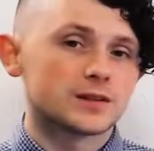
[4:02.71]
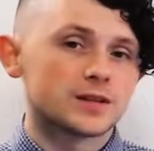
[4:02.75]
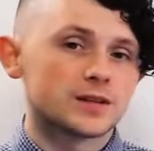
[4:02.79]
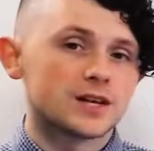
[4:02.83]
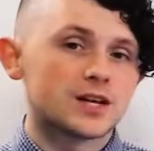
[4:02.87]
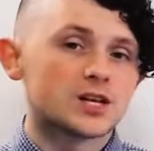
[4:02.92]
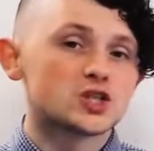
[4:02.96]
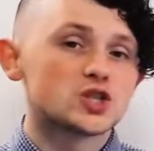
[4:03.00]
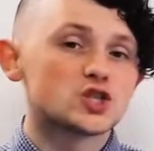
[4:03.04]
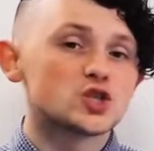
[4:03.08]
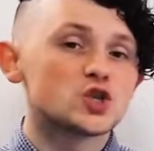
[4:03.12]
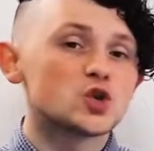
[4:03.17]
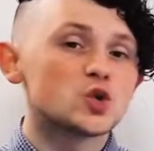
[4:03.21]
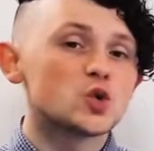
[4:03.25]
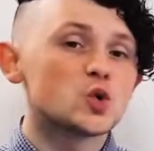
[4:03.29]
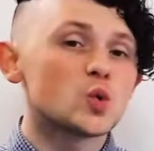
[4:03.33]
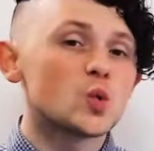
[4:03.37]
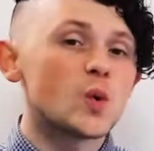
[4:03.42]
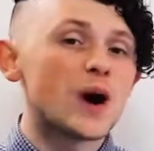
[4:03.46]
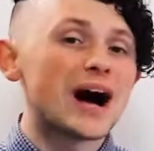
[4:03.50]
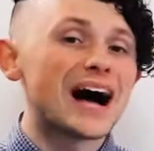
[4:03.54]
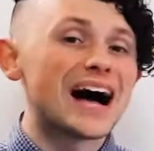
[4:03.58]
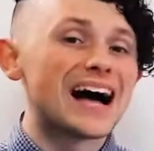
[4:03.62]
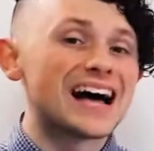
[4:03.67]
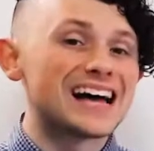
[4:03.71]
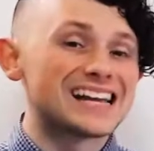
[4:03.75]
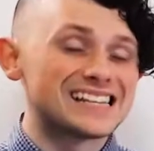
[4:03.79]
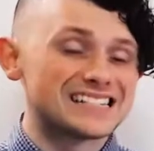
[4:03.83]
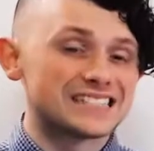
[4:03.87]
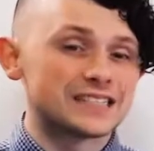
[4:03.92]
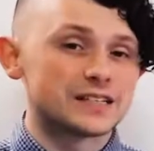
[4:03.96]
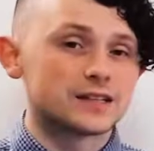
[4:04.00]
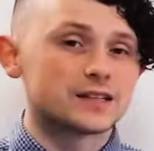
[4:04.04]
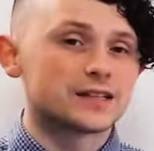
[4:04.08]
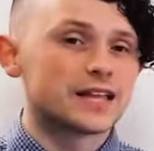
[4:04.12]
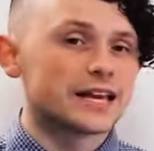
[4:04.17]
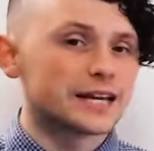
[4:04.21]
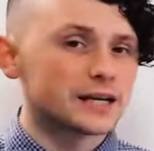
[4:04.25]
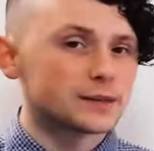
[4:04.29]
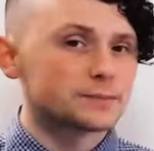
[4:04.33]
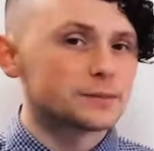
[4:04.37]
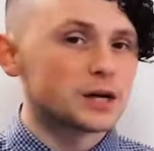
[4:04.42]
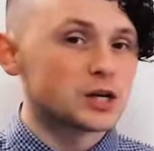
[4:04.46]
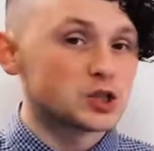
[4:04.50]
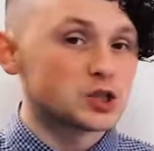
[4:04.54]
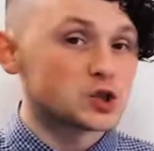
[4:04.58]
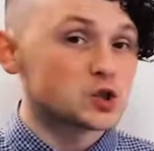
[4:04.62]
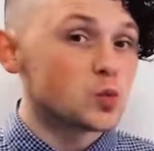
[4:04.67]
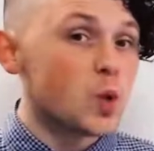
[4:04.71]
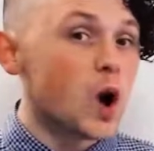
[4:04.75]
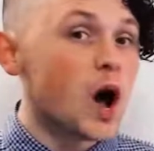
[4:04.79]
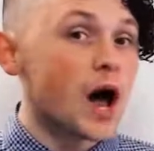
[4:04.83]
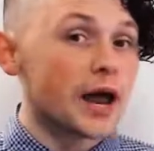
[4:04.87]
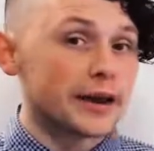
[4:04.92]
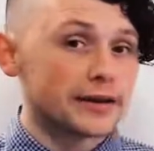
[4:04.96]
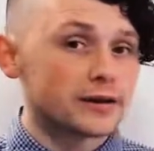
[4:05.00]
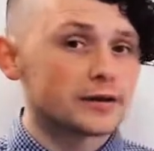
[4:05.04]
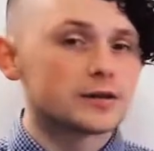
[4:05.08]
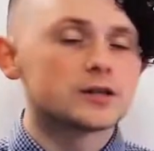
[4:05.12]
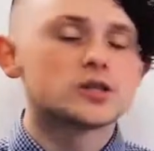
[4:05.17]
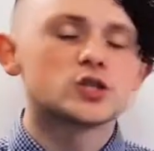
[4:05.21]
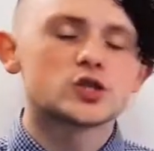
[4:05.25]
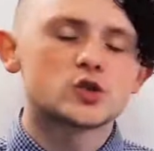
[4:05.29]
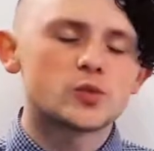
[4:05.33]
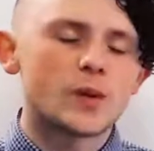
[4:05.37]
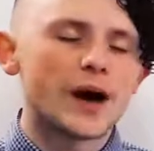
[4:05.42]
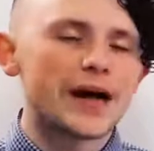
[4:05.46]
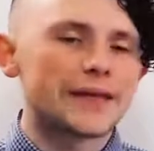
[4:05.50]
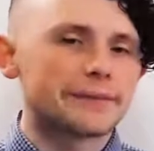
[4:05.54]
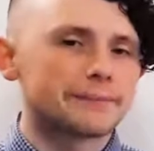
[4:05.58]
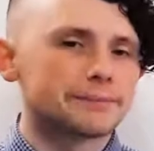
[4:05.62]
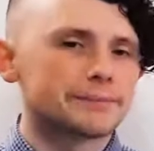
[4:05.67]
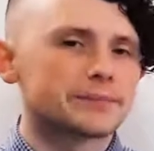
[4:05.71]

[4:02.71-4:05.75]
Swan, like a swan. Swan.